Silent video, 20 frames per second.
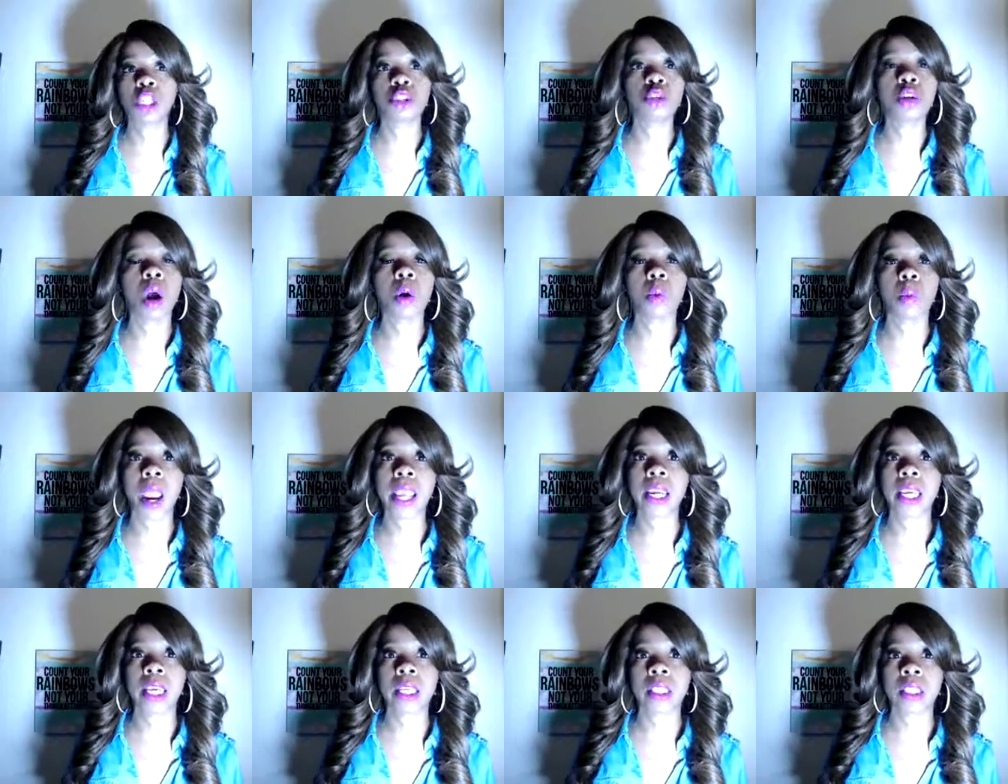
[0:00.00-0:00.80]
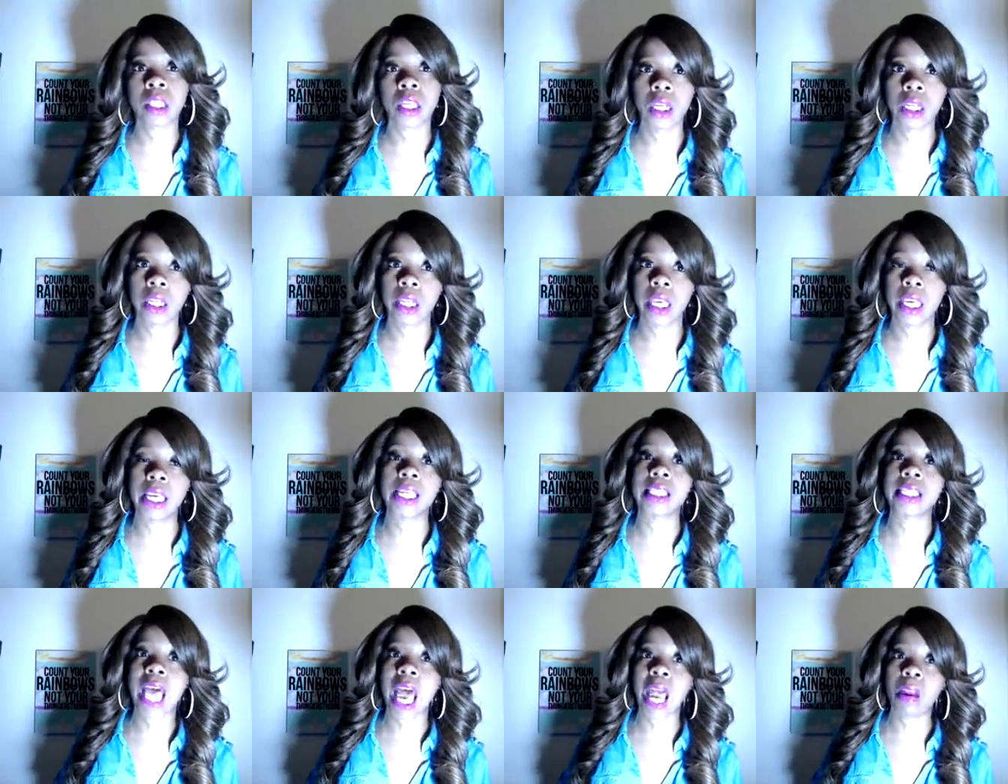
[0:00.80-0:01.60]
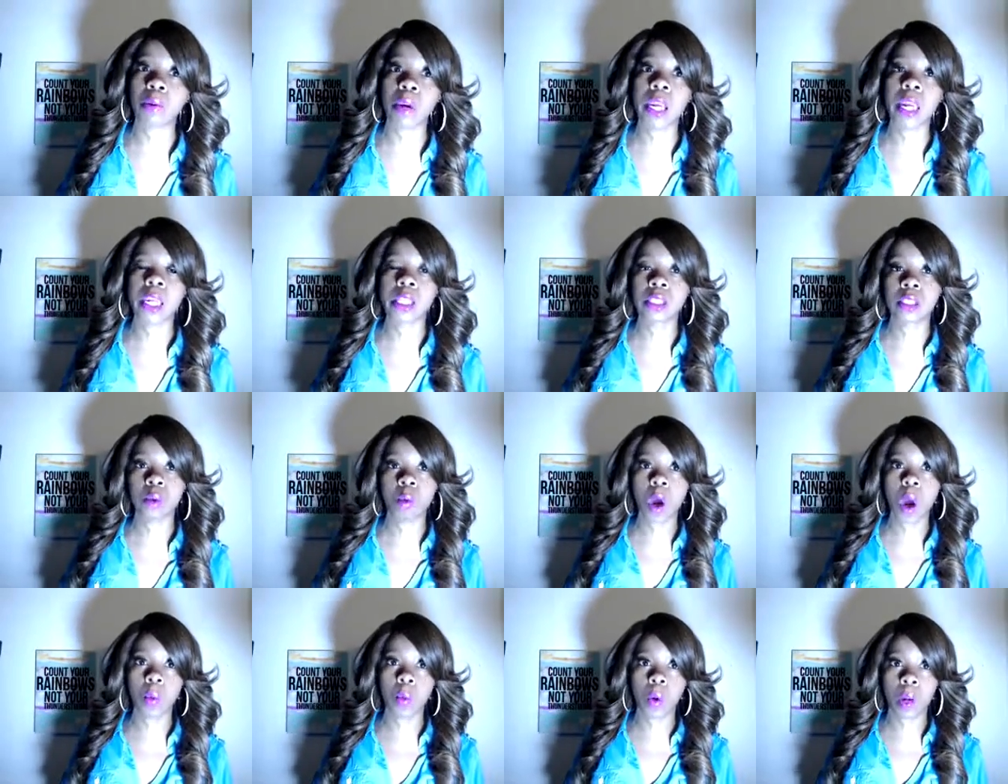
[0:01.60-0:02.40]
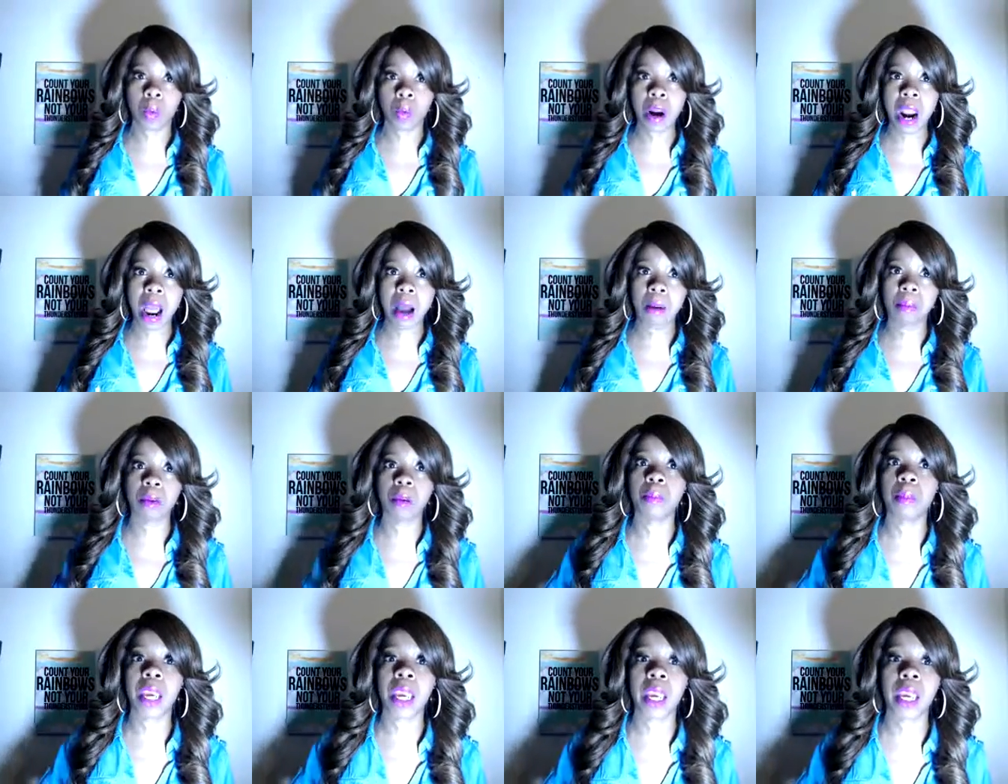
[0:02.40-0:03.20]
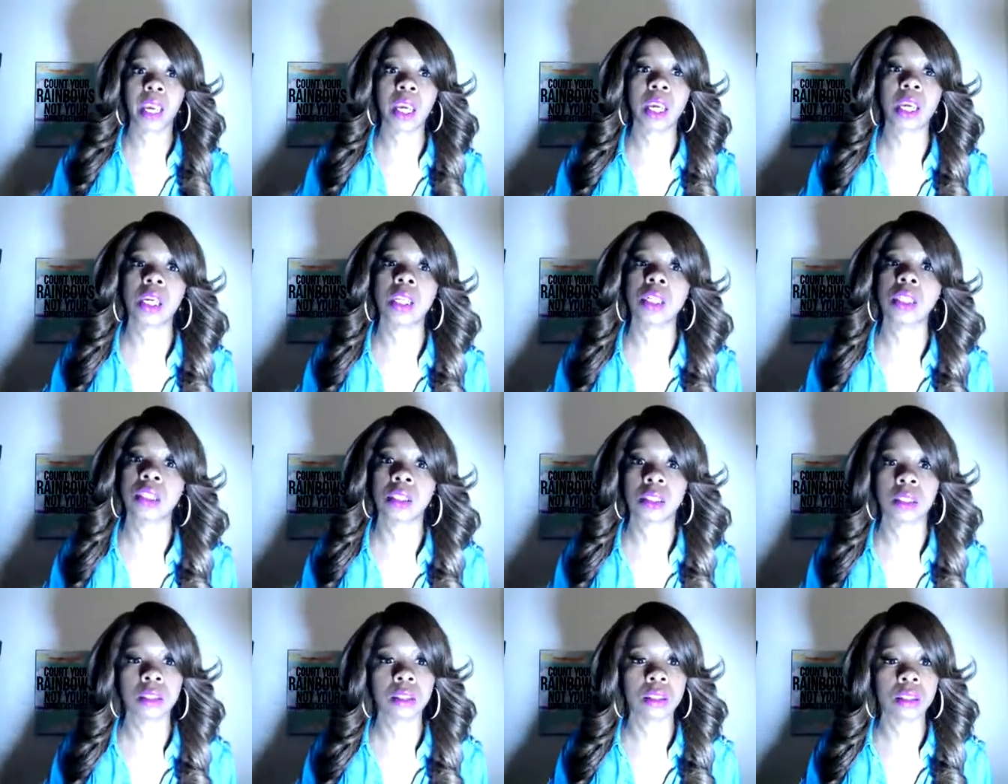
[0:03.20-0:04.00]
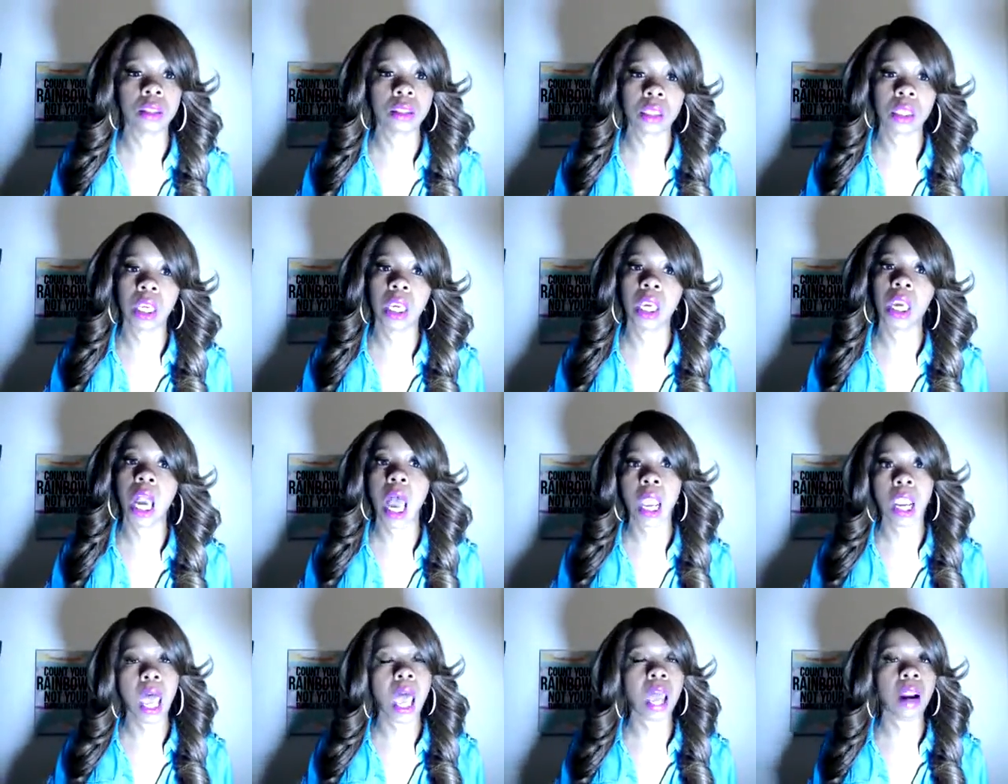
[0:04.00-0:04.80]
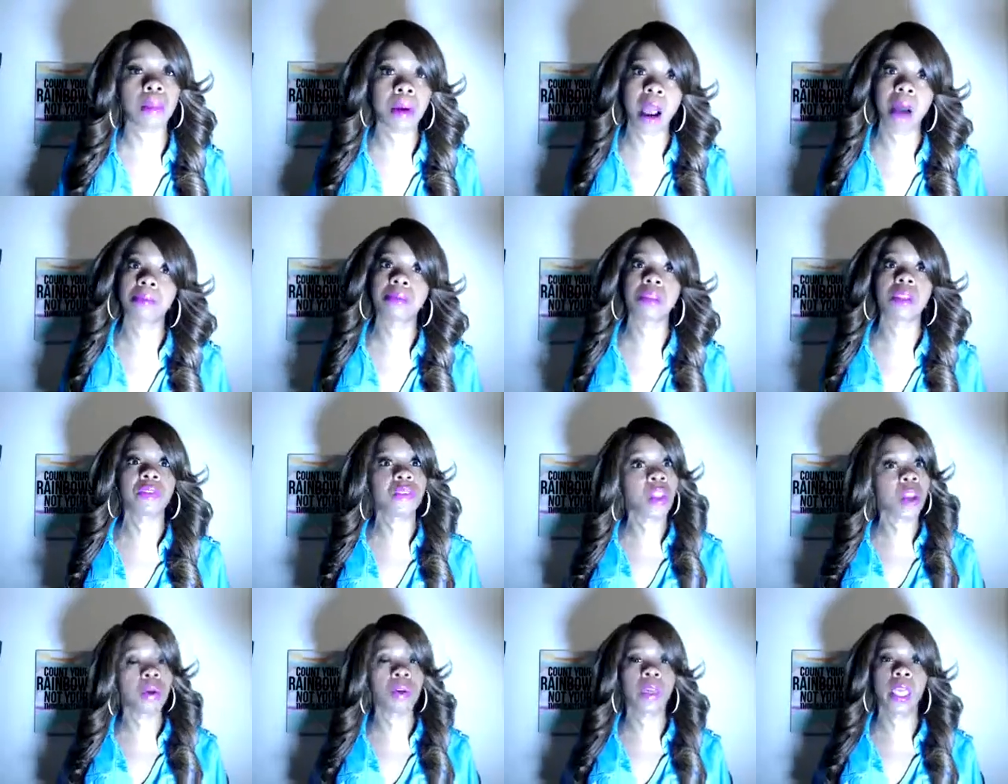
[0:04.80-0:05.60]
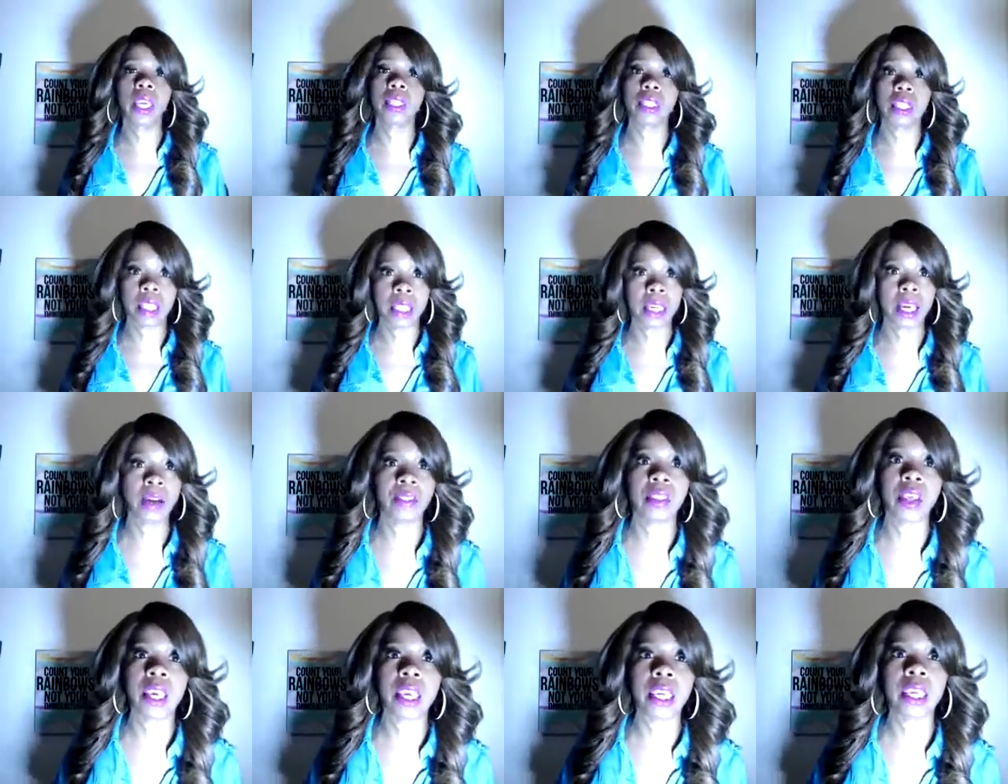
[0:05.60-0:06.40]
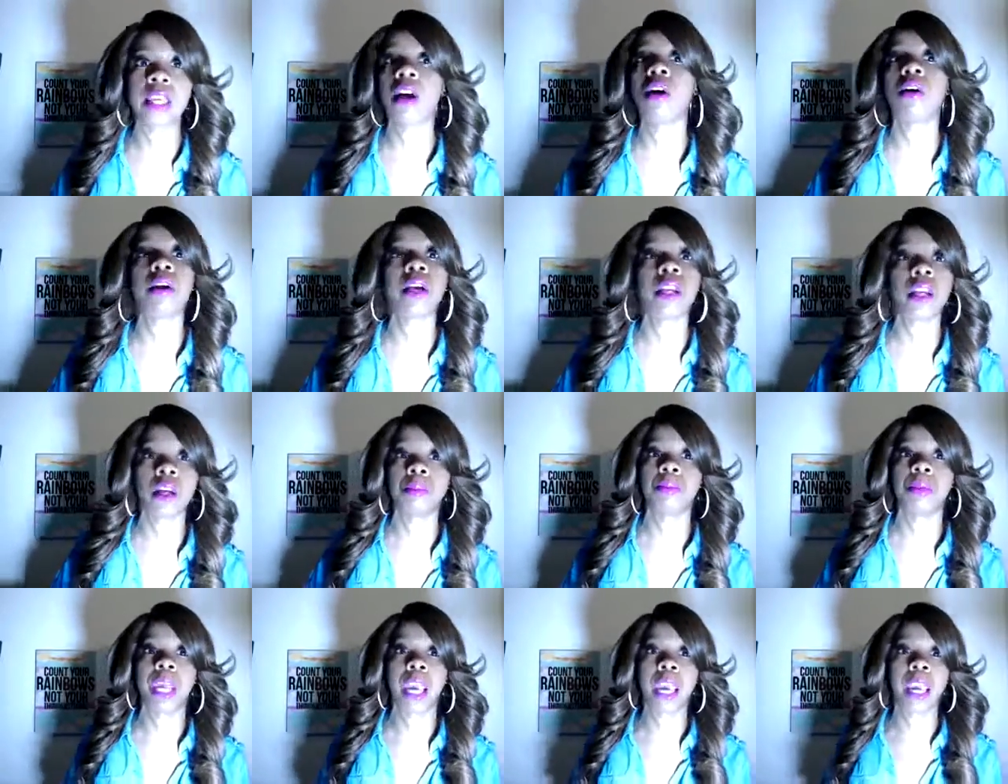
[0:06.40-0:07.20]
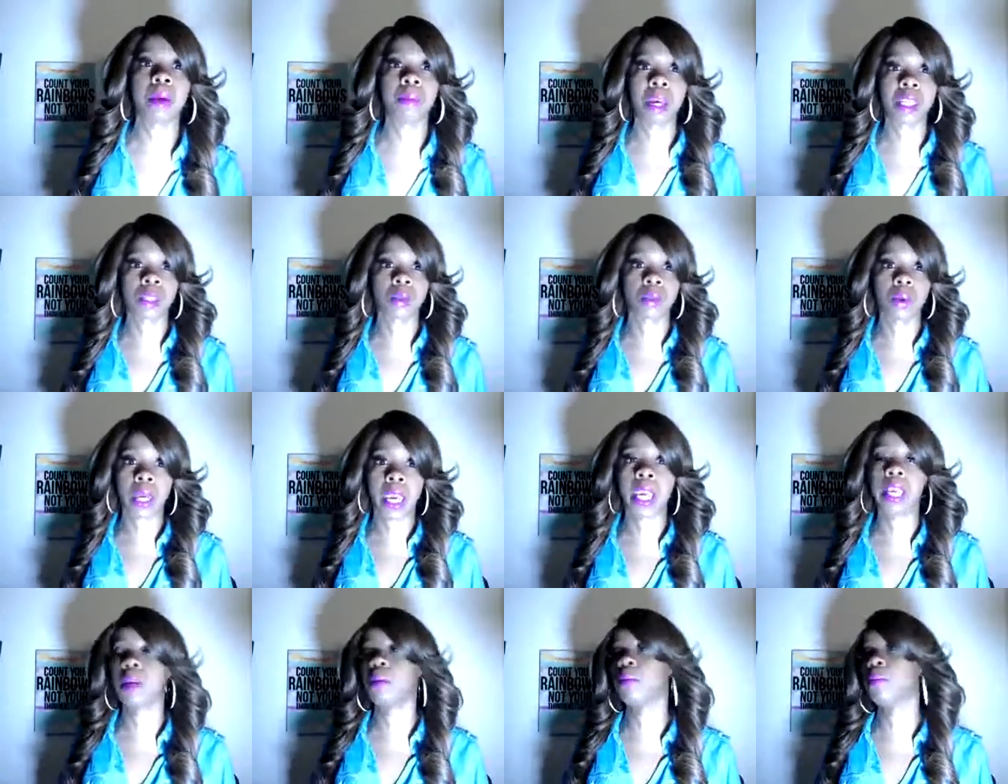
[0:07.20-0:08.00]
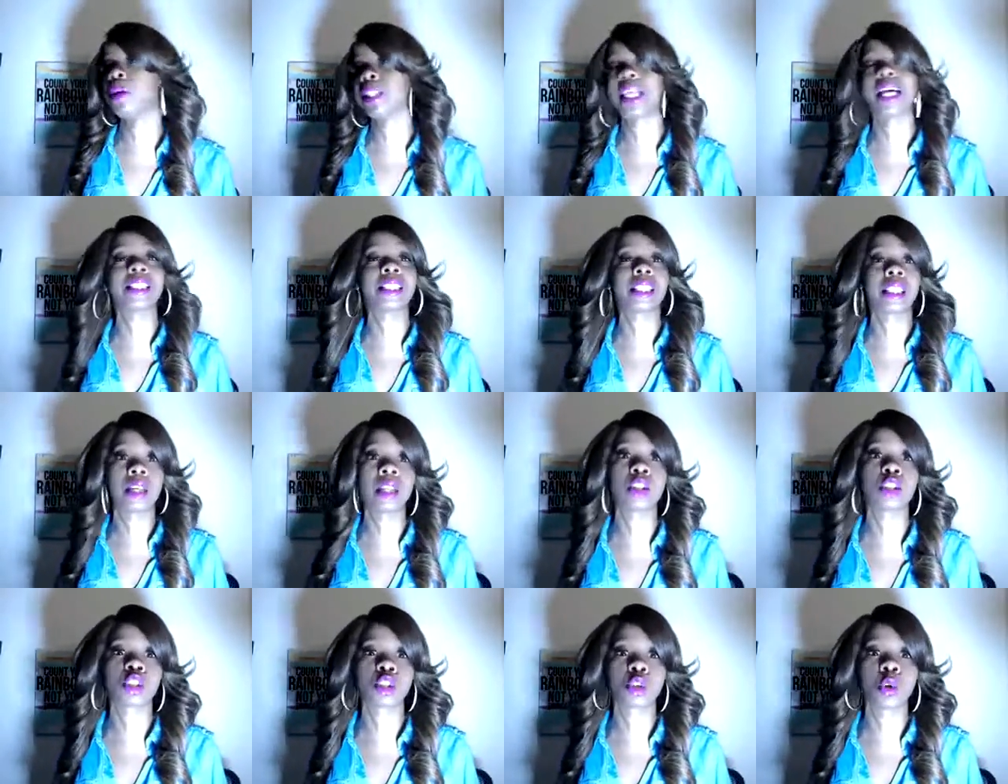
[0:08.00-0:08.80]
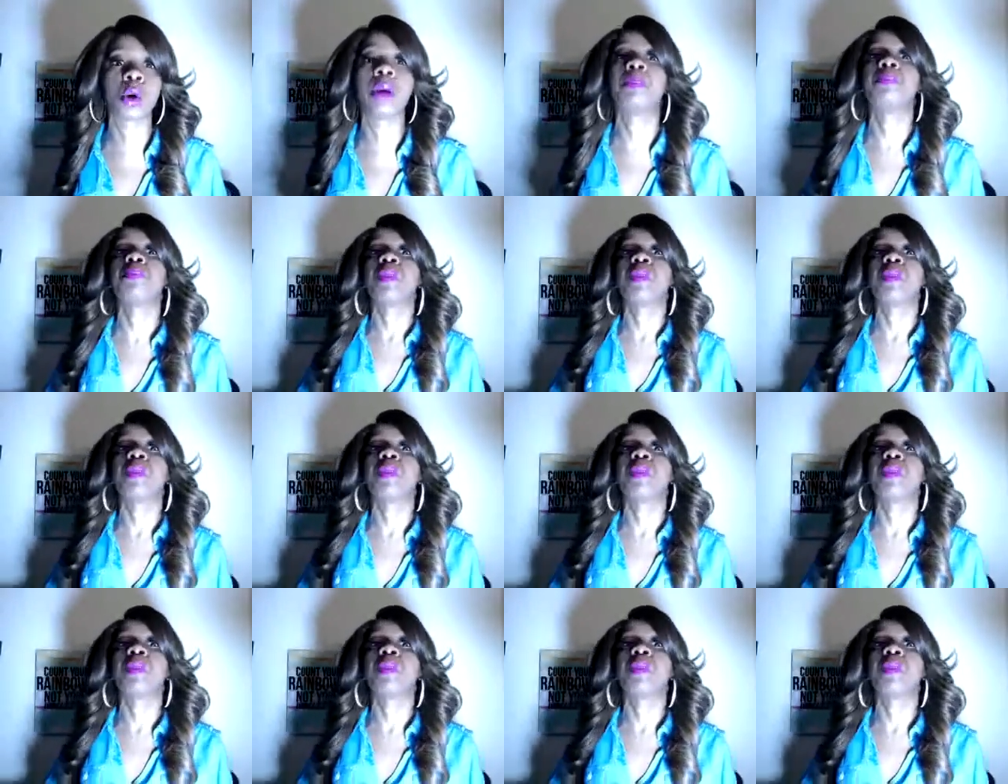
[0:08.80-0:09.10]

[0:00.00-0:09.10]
Rayna is the good kid. Tariq is the one with a problem, and he got a lot of problems. If he don't get it together, he gonna end up dead messing with Kanan, but that's another story.